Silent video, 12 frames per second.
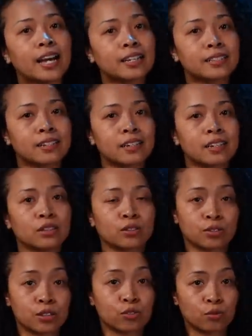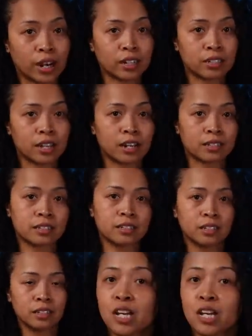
exiting through his right chest.